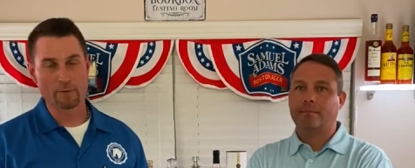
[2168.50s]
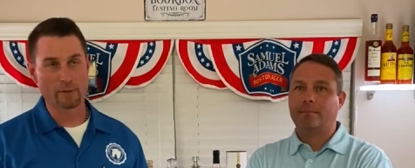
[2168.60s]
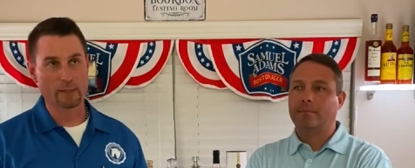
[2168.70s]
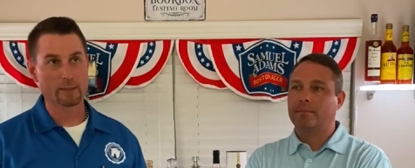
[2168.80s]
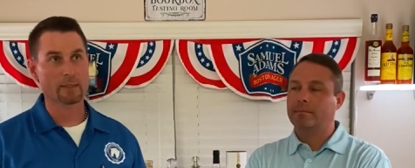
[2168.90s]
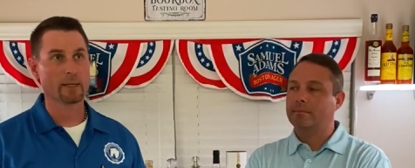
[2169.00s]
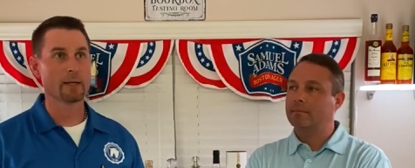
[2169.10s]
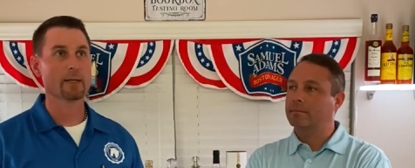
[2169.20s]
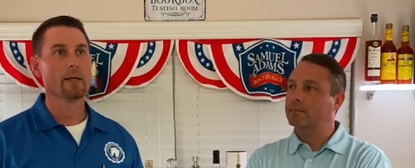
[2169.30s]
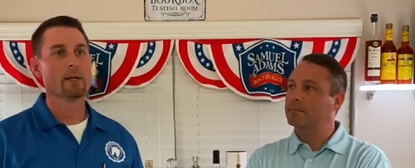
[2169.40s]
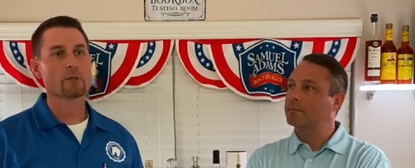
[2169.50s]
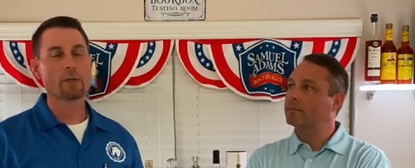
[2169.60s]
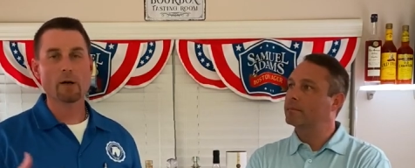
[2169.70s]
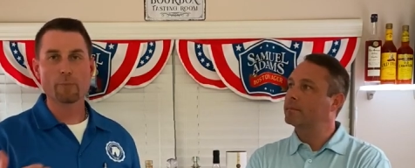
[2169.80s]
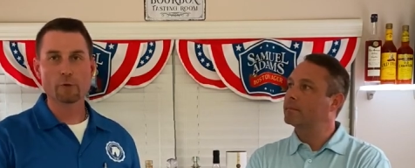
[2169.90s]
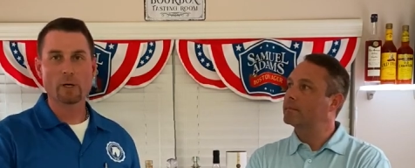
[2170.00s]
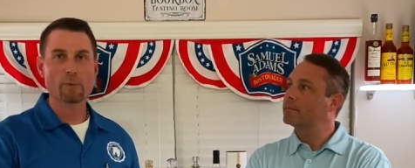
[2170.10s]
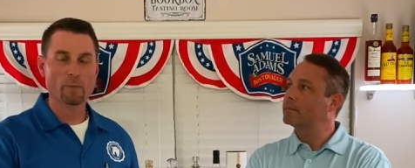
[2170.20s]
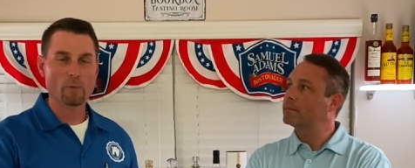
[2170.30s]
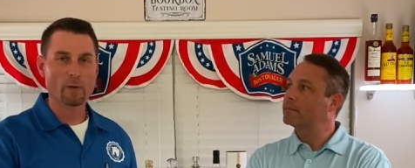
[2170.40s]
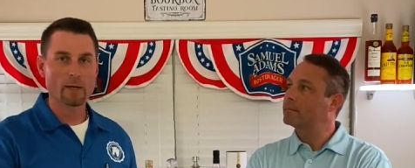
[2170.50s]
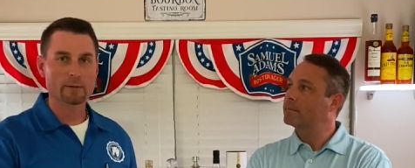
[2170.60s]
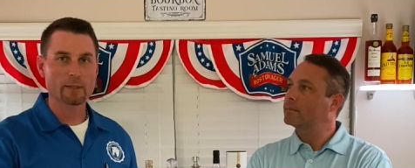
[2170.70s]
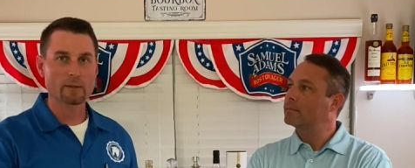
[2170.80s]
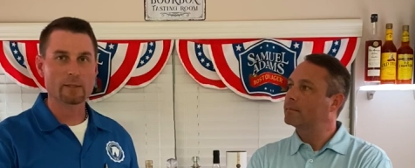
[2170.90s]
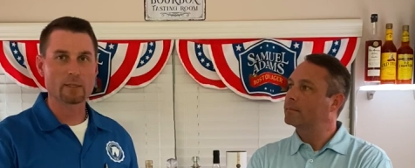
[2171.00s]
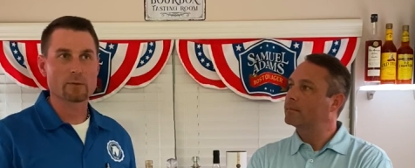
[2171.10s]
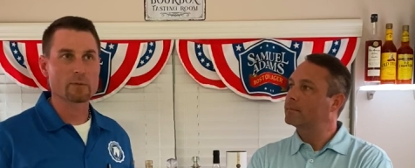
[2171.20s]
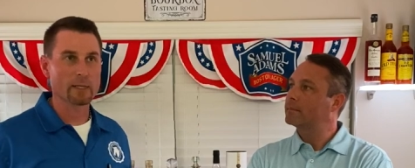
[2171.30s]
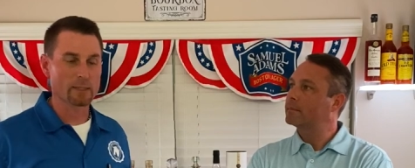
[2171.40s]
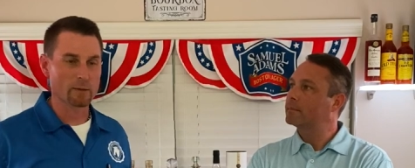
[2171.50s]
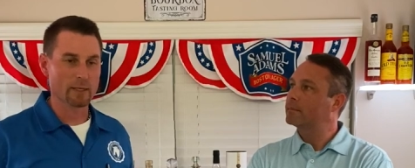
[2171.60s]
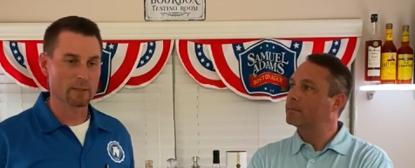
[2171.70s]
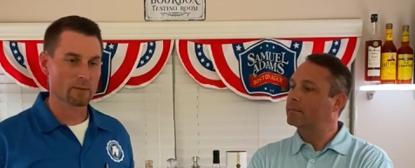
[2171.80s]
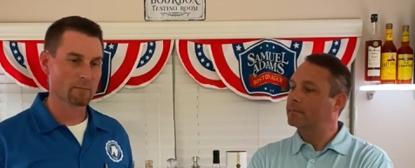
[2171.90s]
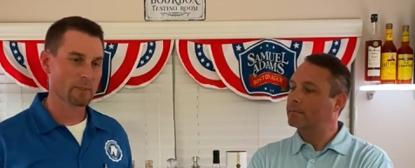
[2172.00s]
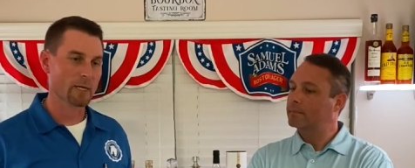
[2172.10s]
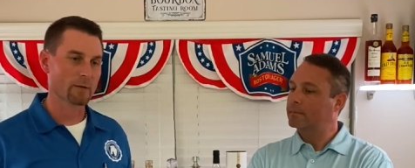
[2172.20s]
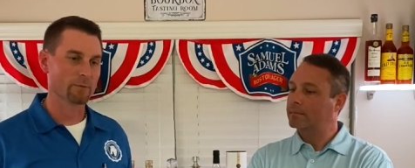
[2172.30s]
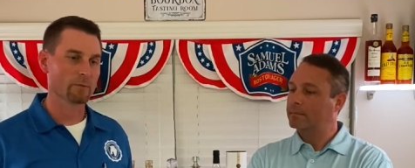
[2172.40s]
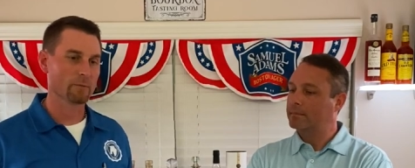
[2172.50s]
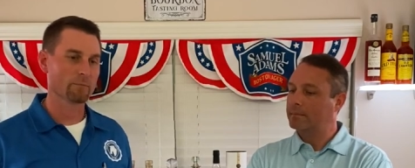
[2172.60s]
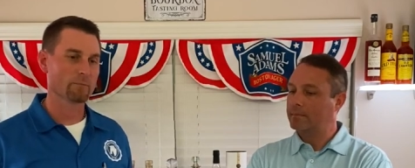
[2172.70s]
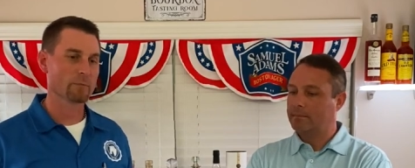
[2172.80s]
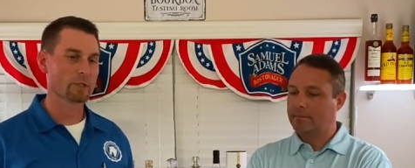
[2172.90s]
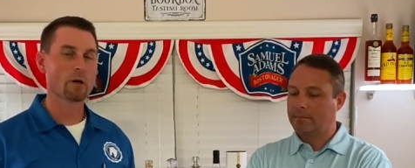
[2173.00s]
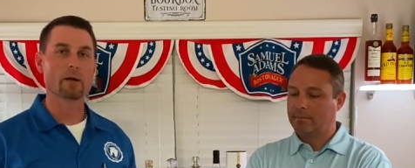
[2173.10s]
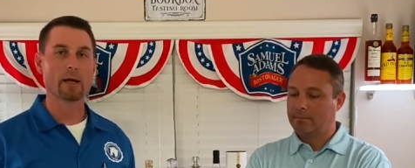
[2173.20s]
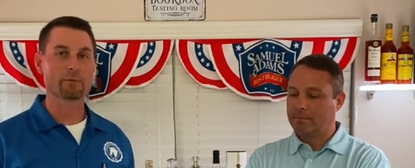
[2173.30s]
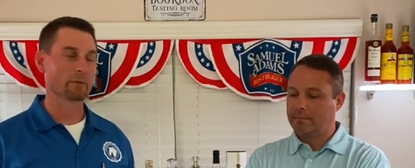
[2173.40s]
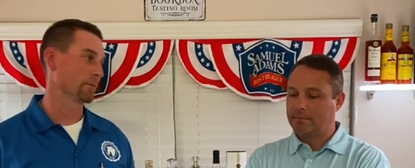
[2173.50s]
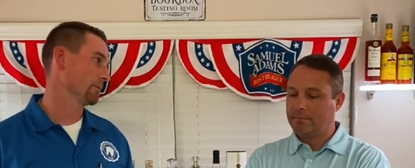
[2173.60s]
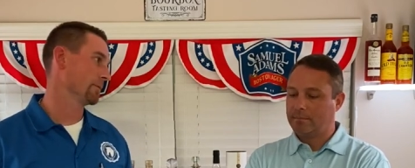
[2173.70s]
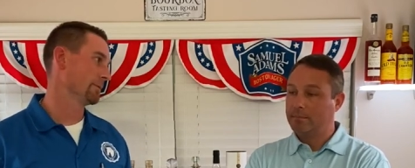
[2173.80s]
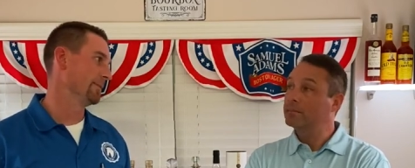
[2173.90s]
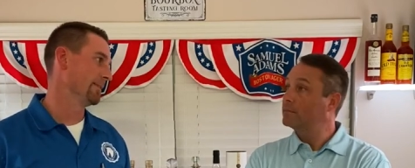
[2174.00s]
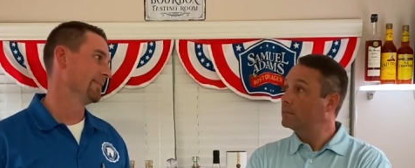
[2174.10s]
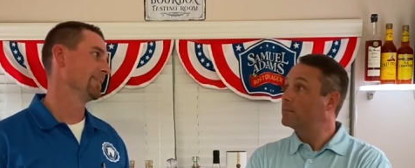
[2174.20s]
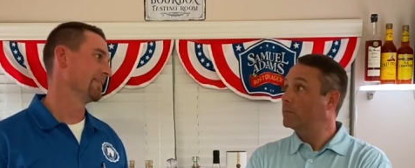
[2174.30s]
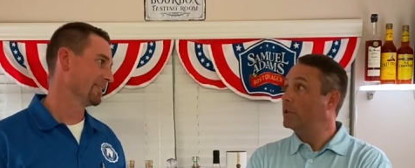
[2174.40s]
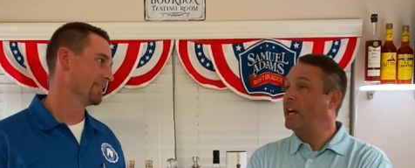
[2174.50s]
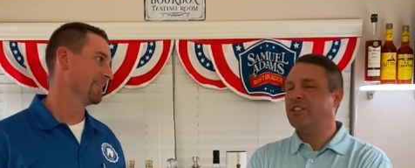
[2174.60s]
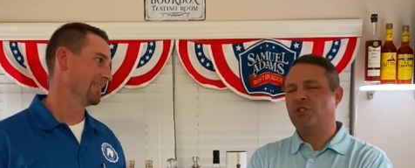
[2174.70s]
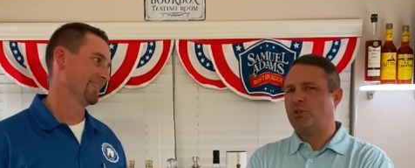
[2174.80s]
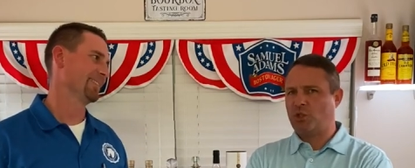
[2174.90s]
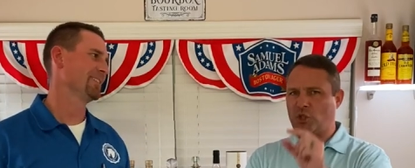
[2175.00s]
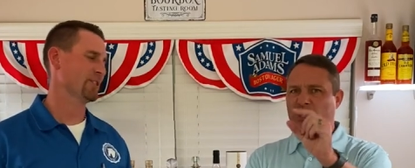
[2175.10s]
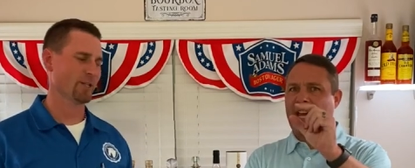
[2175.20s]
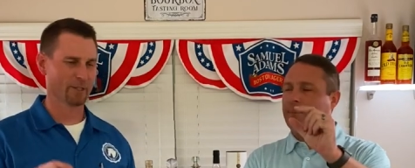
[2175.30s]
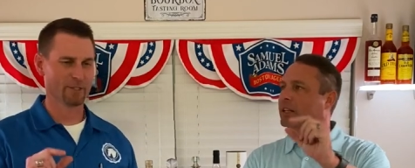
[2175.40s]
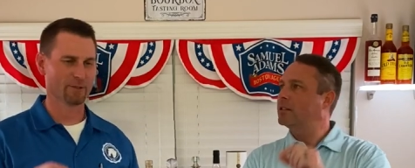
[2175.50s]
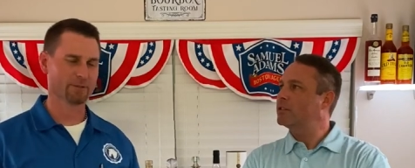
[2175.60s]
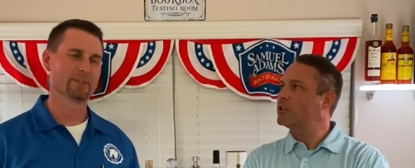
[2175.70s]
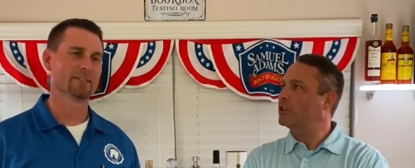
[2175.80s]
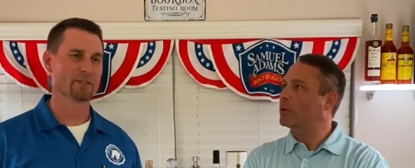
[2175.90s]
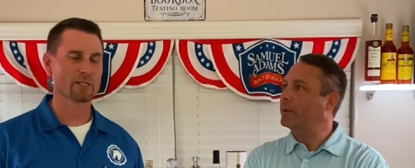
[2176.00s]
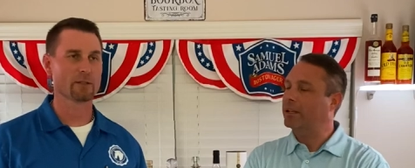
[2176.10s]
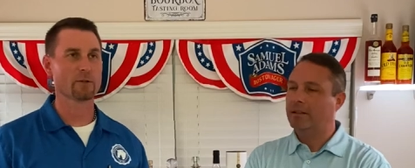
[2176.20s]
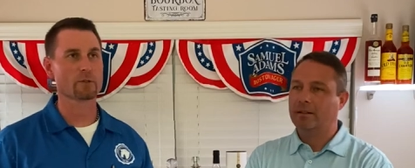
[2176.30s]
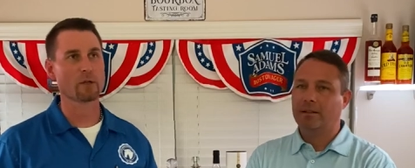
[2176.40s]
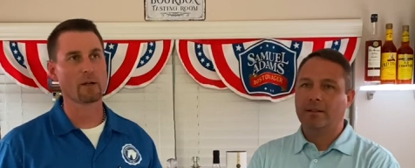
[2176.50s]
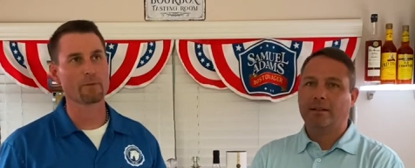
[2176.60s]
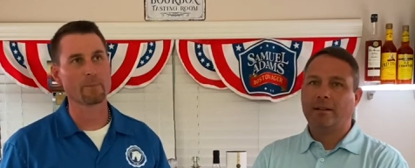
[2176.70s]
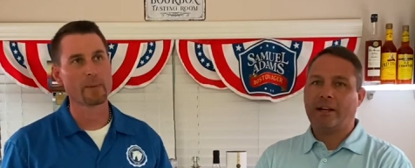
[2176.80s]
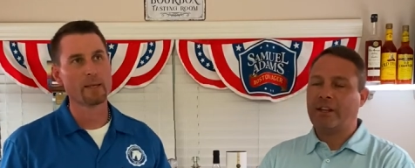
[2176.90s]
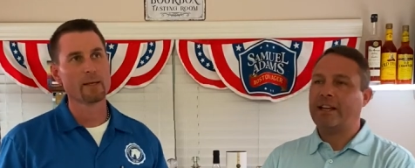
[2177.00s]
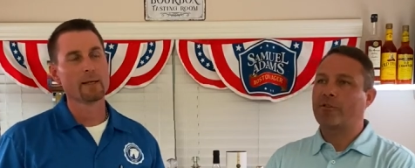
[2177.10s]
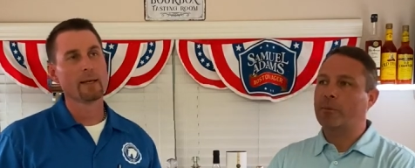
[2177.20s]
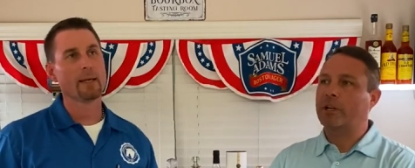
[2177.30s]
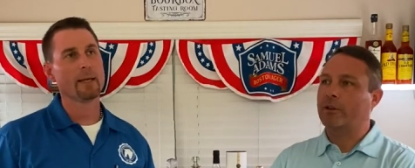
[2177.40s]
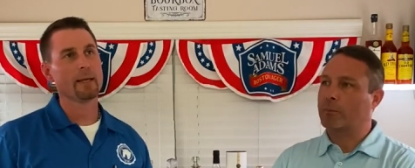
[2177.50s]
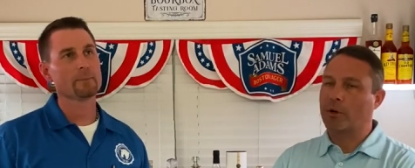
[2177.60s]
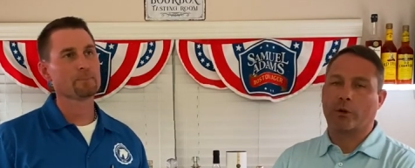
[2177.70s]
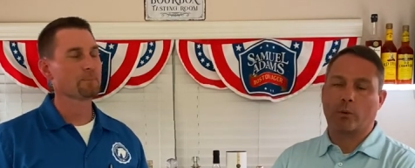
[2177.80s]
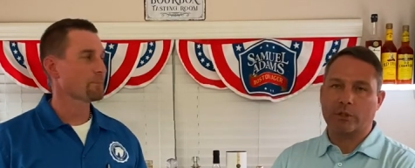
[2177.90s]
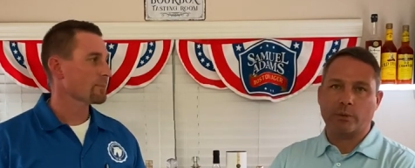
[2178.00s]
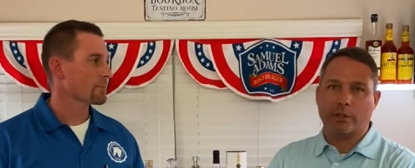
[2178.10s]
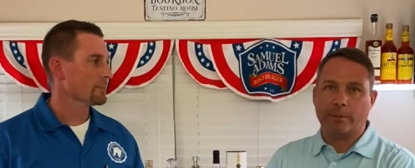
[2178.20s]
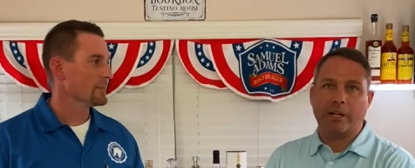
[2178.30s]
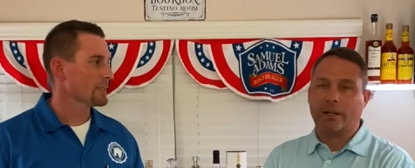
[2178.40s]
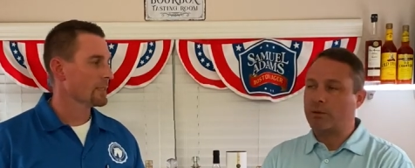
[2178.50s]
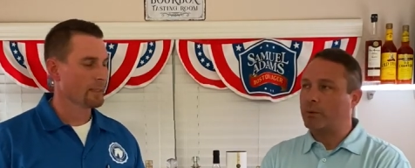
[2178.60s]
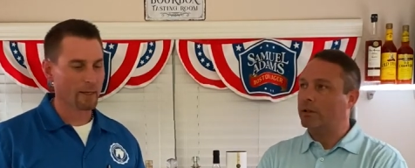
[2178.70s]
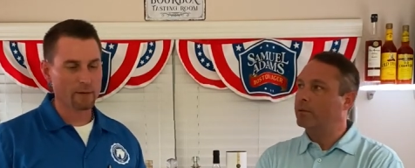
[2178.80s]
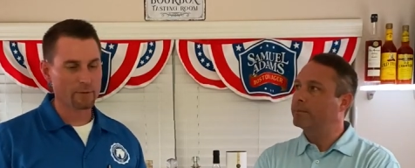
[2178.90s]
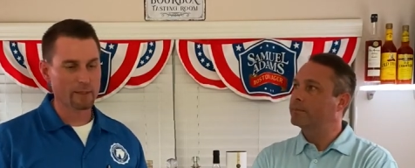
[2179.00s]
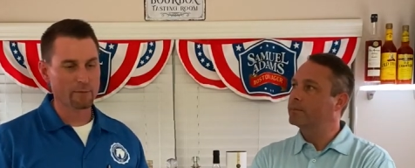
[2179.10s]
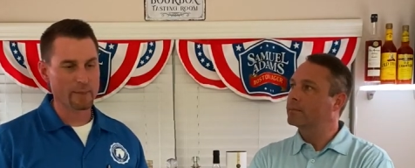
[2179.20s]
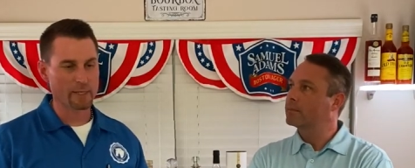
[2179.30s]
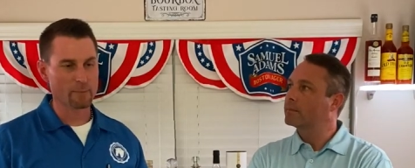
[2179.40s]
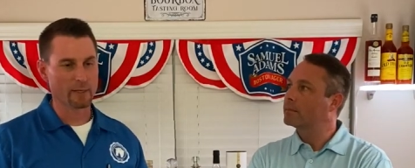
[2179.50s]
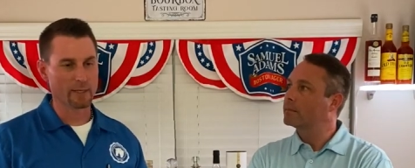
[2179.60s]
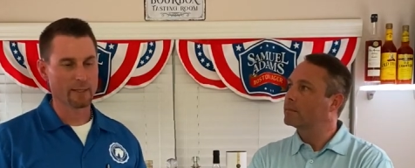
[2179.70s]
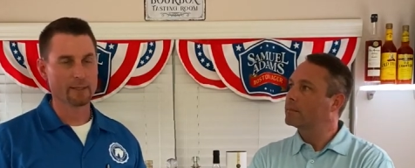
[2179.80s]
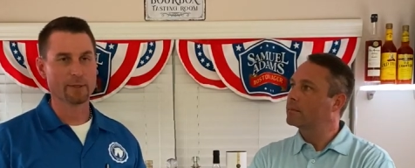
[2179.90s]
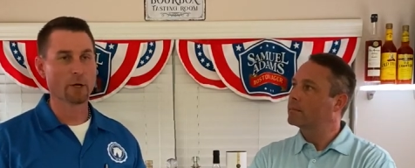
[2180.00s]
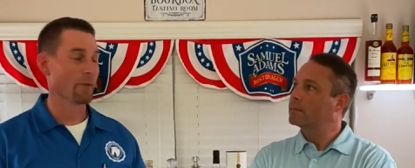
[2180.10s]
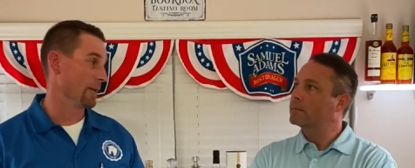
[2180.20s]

Speaker 1: things. And then so they are trying to put more out there because it's it's it's kind of sought after
Speaker 2: uh, just just just a little, just, a little, just a little, sought after. I think everybody and their brother wants one, to be honest. Yeah,
Speaker 1: I don't think I've met anybody that didn't know the